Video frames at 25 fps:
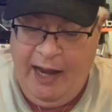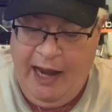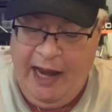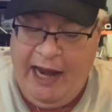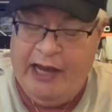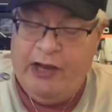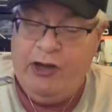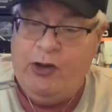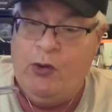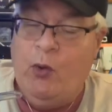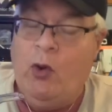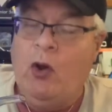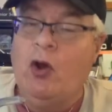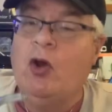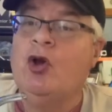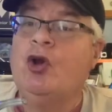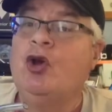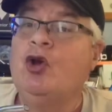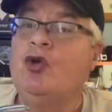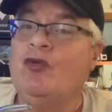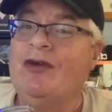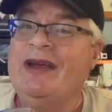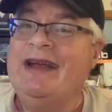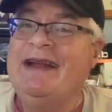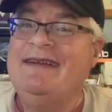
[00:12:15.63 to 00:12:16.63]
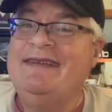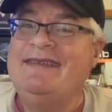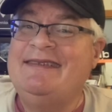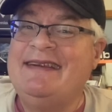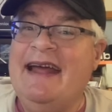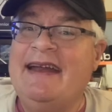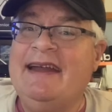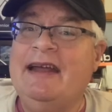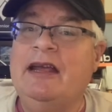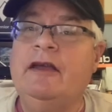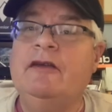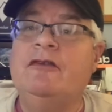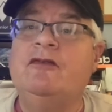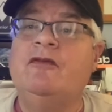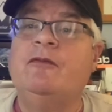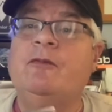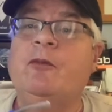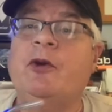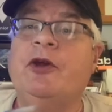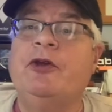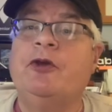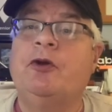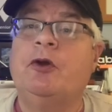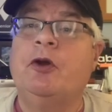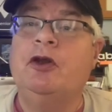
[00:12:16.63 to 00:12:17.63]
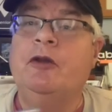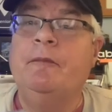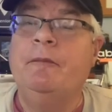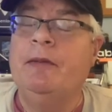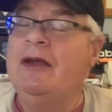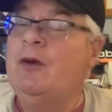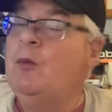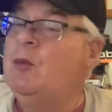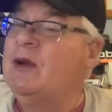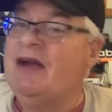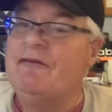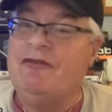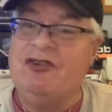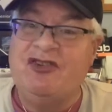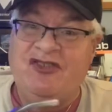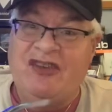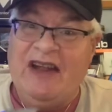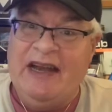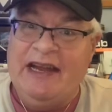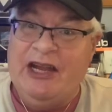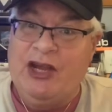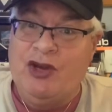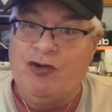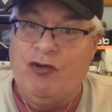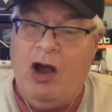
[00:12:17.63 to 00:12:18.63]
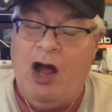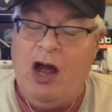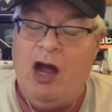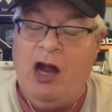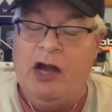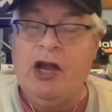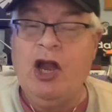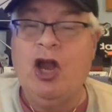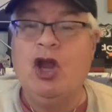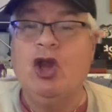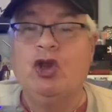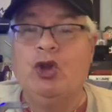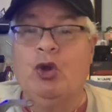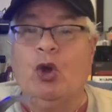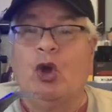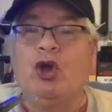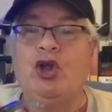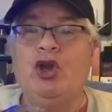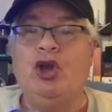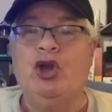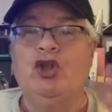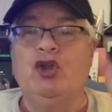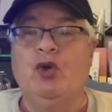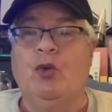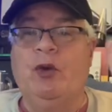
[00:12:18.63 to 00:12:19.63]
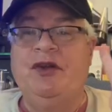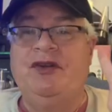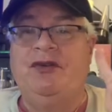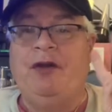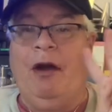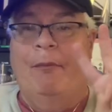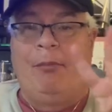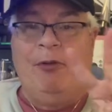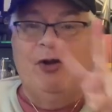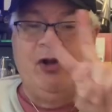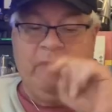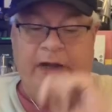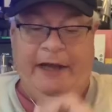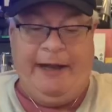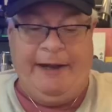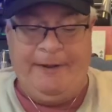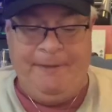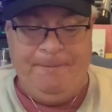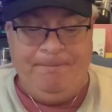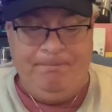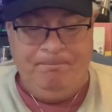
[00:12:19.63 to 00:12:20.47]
and your green setting is where you're going to be, whatever setting you're on, you're going to do a double click.